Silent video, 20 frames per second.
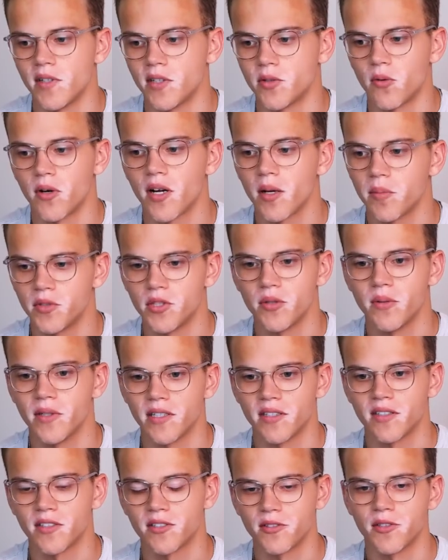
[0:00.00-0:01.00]
Is what I'm
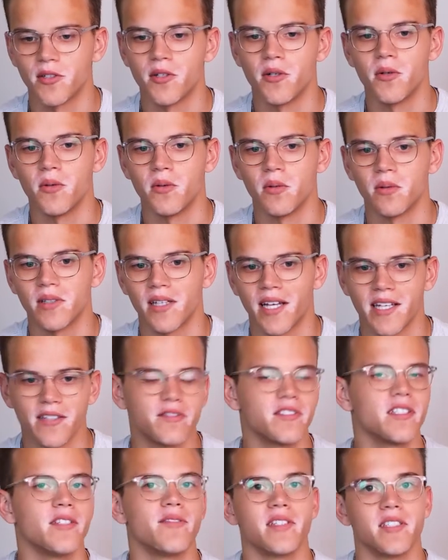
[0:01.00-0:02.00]
doing so
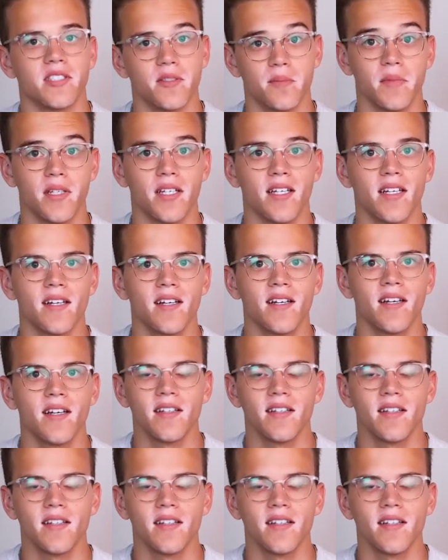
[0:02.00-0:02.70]
life-giving to me